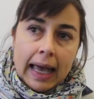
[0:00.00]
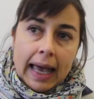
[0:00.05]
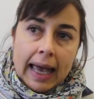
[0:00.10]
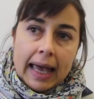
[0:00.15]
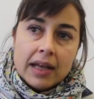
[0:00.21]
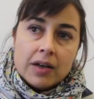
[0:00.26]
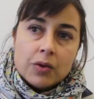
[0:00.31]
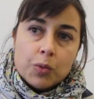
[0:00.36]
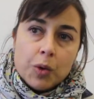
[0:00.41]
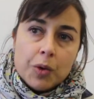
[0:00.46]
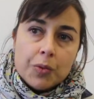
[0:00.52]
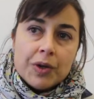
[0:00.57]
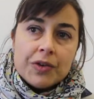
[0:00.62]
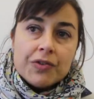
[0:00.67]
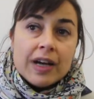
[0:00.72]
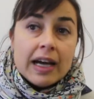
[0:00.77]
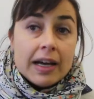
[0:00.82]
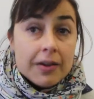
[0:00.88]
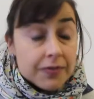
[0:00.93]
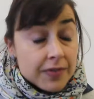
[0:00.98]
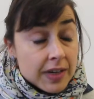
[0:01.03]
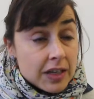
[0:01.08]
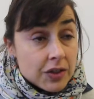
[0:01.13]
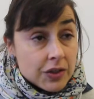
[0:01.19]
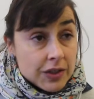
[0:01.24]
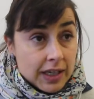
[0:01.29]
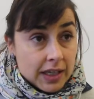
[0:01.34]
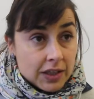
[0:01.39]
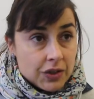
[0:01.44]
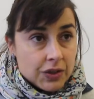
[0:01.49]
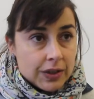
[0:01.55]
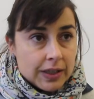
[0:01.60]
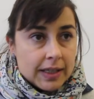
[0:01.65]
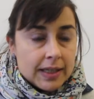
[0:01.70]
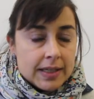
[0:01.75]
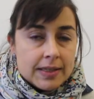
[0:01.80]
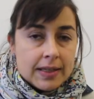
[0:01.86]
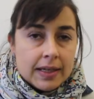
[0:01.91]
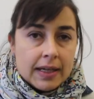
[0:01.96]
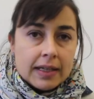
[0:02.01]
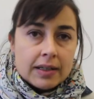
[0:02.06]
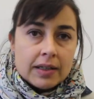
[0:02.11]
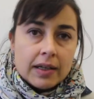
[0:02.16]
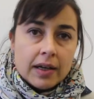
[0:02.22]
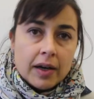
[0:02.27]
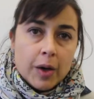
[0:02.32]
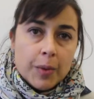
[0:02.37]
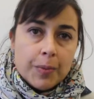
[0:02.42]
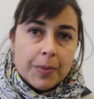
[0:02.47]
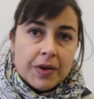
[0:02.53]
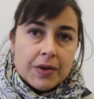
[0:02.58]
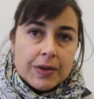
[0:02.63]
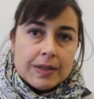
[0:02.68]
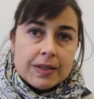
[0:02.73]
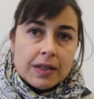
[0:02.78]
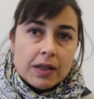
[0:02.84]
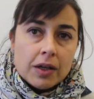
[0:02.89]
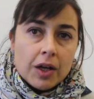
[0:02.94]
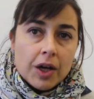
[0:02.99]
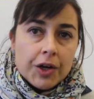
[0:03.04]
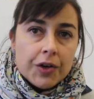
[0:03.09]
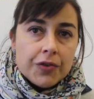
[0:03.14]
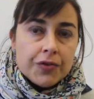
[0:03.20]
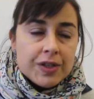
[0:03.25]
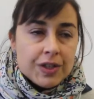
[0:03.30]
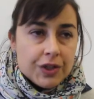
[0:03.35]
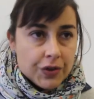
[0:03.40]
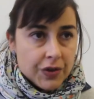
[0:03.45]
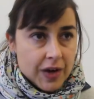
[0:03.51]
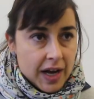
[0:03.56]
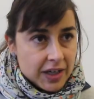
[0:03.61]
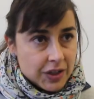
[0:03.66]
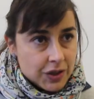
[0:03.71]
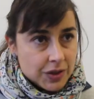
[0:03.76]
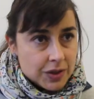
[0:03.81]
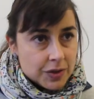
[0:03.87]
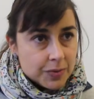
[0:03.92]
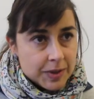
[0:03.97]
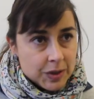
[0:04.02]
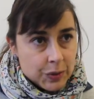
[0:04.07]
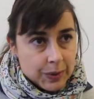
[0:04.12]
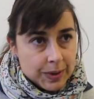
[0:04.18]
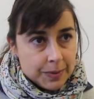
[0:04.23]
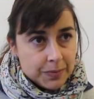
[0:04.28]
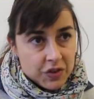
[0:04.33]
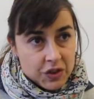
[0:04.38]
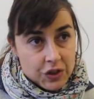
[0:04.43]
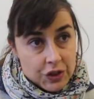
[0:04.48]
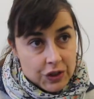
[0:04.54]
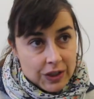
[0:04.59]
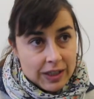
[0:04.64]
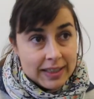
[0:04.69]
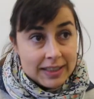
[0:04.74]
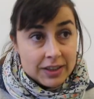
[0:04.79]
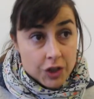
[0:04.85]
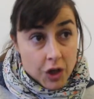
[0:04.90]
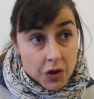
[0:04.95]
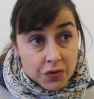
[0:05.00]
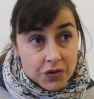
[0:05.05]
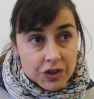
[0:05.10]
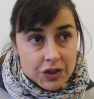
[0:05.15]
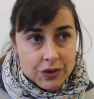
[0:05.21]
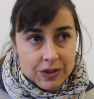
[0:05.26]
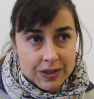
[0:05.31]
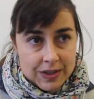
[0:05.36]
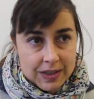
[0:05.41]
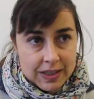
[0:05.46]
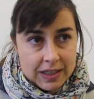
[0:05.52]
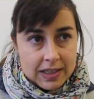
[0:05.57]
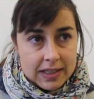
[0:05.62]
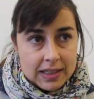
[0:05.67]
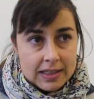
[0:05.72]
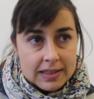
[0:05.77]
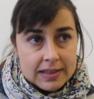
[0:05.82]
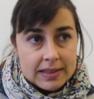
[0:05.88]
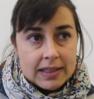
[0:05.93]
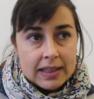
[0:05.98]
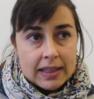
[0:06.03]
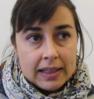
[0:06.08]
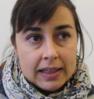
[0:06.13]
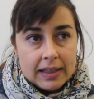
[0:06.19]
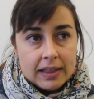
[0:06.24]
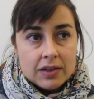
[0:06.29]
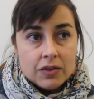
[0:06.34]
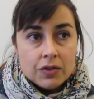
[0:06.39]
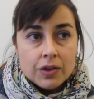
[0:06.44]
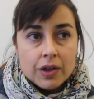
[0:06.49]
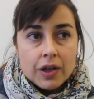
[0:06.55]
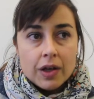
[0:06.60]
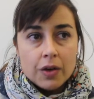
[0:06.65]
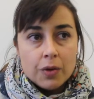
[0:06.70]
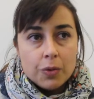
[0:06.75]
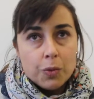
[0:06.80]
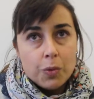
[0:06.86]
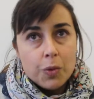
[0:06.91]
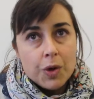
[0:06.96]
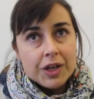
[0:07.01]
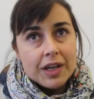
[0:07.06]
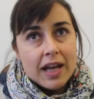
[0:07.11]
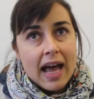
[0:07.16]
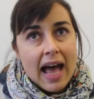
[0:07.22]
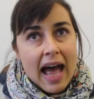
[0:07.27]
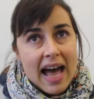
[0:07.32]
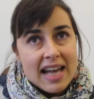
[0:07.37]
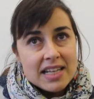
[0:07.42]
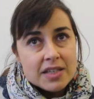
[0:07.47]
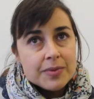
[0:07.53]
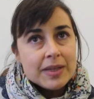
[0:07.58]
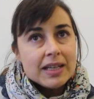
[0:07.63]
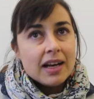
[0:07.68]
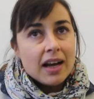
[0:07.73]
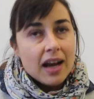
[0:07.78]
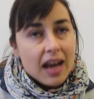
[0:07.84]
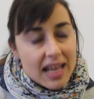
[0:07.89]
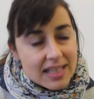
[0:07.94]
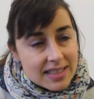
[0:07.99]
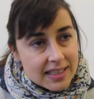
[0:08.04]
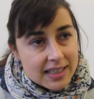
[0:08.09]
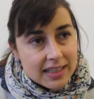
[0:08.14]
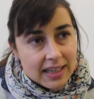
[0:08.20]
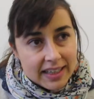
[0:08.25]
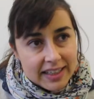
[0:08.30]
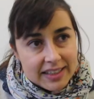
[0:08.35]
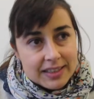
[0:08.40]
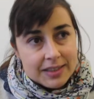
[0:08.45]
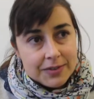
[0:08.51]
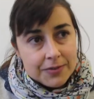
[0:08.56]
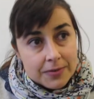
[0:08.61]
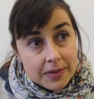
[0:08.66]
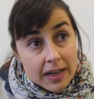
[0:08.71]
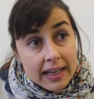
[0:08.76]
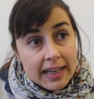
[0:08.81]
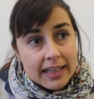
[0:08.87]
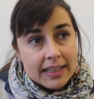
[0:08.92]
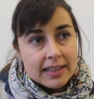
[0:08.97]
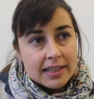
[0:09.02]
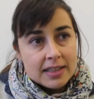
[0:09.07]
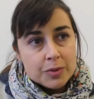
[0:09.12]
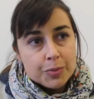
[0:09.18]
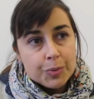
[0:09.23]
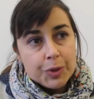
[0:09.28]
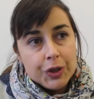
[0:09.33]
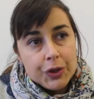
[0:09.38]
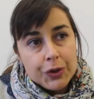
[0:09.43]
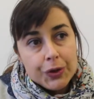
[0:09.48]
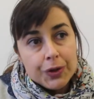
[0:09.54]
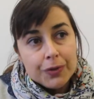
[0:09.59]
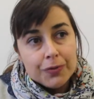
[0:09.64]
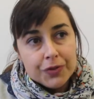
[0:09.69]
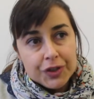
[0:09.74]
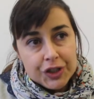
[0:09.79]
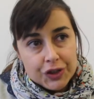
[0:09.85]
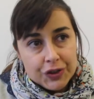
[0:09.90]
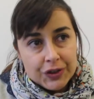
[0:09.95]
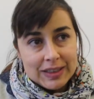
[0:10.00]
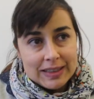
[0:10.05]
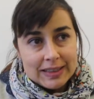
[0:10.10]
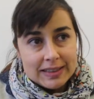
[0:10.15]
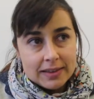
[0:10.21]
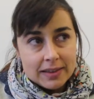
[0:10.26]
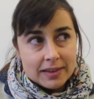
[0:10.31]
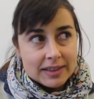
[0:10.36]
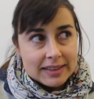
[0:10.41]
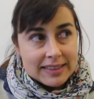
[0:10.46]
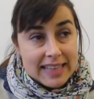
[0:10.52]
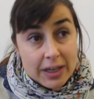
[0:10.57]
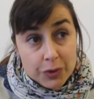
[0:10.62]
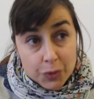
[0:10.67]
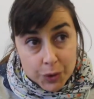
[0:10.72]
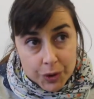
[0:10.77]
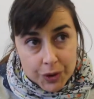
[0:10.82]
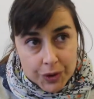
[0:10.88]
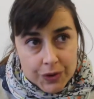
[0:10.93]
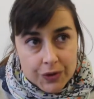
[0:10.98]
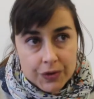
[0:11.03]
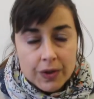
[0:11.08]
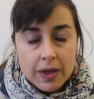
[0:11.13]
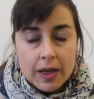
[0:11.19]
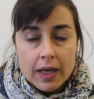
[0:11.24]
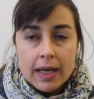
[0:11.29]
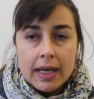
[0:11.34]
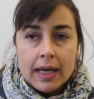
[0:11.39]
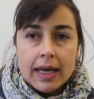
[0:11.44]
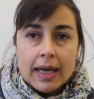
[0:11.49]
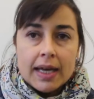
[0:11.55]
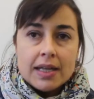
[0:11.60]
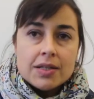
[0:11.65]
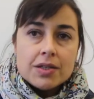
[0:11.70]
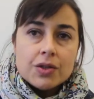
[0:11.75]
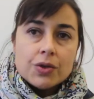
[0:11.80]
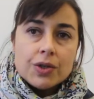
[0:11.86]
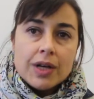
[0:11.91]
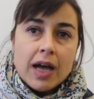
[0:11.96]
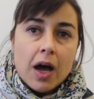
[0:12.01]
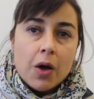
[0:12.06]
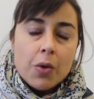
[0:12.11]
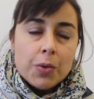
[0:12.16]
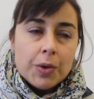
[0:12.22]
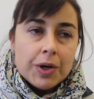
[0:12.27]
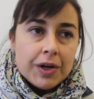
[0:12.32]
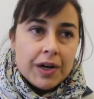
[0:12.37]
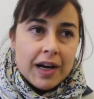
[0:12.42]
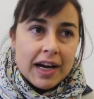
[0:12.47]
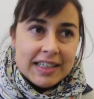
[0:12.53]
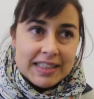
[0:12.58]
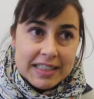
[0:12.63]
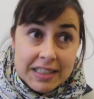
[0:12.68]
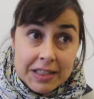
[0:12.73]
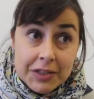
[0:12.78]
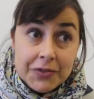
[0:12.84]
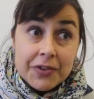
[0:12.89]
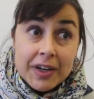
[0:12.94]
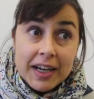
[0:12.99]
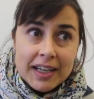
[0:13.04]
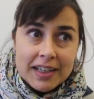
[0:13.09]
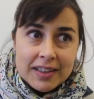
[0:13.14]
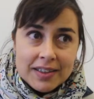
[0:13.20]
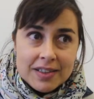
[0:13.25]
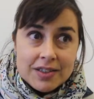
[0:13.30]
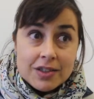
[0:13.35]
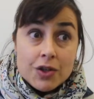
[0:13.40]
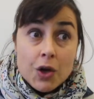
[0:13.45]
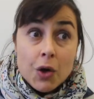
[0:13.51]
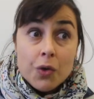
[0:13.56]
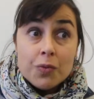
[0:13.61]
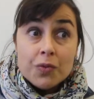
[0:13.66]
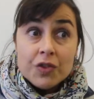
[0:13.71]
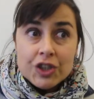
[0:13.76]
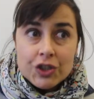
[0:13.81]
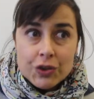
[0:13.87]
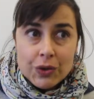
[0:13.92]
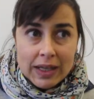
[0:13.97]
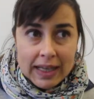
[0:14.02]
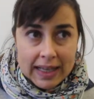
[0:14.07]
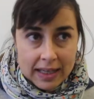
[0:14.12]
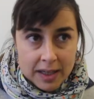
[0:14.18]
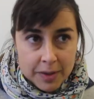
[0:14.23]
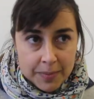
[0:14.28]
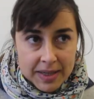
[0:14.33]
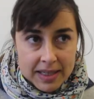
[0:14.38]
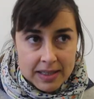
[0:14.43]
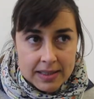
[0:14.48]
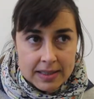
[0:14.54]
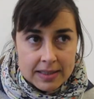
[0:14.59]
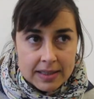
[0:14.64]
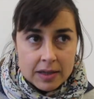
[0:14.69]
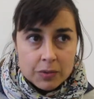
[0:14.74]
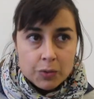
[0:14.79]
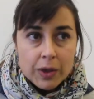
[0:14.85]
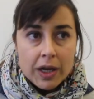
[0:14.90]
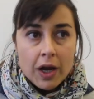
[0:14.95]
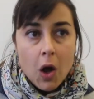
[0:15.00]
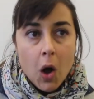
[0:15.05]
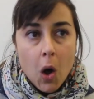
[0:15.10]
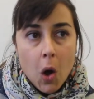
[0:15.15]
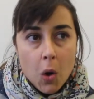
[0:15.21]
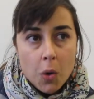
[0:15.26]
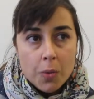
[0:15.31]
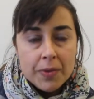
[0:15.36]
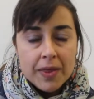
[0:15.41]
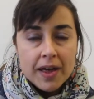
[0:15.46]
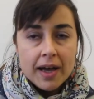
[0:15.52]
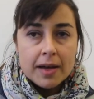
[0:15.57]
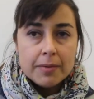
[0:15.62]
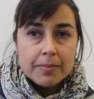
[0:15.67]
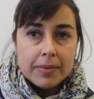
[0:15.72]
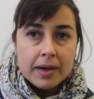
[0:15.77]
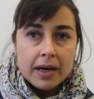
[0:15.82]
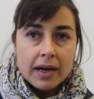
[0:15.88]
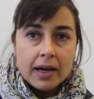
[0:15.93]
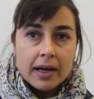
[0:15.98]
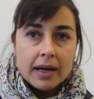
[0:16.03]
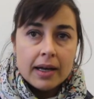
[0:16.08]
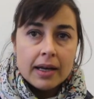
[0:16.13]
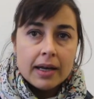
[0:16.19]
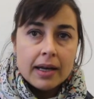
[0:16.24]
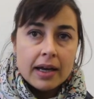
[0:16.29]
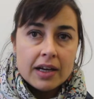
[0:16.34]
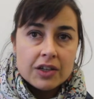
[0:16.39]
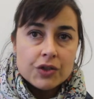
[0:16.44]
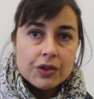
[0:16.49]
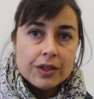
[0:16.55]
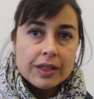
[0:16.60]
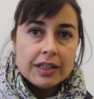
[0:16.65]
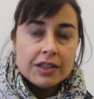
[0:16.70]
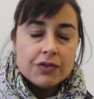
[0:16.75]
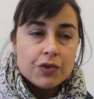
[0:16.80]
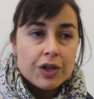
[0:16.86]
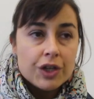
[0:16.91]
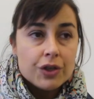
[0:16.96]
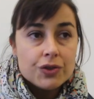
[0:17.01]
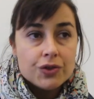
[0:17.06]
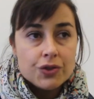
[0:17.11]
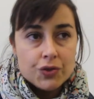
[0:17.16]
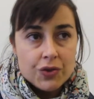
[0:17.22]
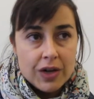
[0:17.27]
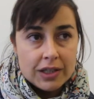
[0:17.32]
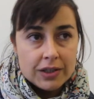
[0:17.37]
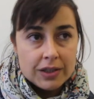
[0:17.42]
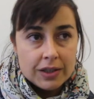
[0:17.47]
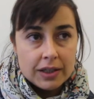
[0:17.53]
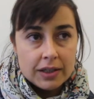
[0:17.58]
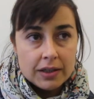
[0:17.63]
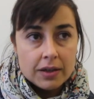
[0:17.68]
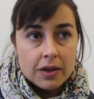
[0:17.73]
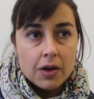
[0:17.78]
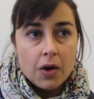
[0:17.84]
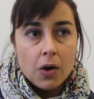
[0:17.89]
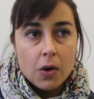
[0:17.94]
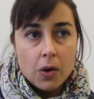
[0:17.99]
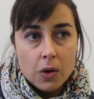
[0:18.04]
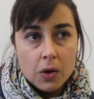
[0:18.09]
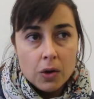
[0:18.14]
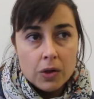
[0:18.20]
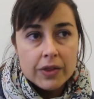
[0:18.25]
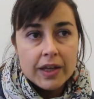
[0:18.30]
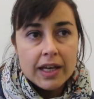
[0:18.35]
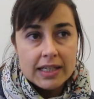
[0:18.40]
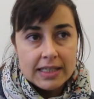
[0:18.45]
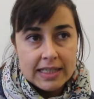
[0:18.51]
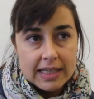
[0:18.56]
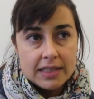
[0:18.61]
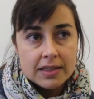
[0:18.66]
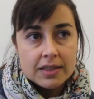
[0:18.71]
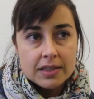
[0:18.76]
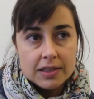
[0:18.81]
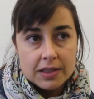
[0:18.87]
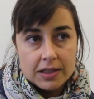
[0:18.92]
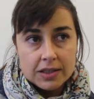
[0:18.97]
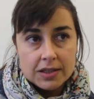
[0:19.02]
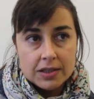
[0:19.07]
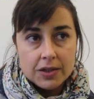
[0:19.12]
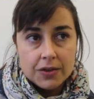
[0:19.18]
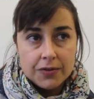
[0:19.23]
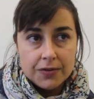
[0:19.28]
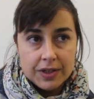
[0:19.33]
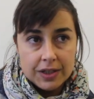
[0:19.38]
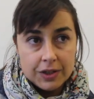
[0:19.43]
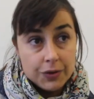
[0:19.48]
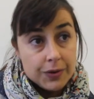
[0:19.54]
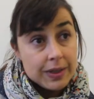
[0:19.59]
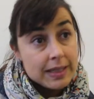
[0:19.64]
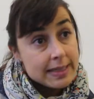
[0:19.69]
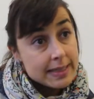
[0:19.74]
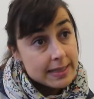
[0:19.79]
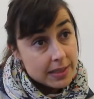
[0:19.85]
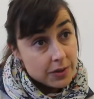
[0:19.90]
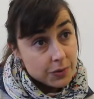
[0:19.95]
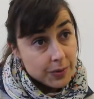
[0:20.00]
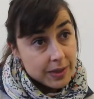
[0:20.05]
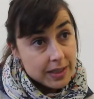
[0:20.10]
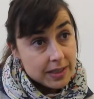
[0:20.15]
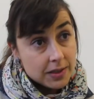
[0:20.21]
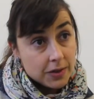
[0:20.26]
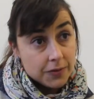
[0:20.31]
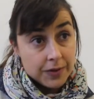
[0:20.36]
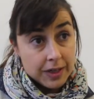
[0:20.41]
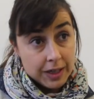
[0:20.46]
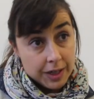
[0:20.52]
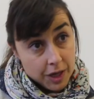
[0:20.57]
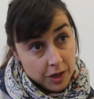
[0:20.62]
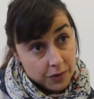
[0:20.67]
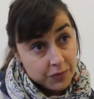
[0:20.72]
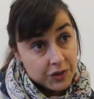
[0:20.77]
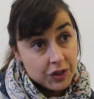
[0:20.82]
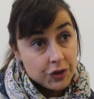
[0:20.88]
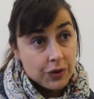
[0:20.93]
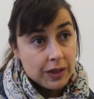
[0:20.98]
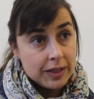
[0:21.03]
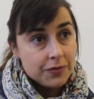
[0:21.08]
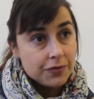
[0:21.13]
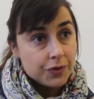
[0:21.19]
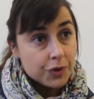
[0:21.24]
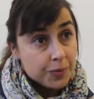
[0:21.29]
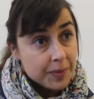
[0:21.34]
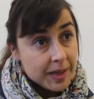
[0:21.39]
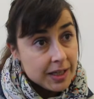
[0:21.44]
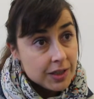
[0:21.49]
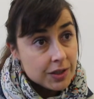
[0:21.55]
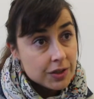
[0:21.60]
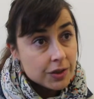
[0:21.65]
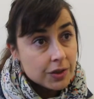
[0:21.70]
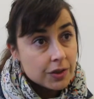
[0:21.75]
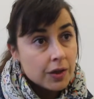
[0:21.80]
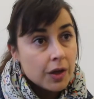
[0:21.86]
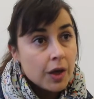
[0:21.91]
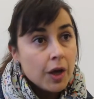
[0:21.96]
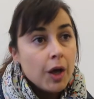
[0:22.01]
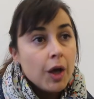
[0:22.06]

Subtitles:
And what we have found actually is that there is a lot of interactions between visual and non-visual signals in what has been classically defined as pure visual networks. And so now we're identifying these non-visual elements, and we hope that by actually reconstructing all the identities of the neural circuits of the non-visual information,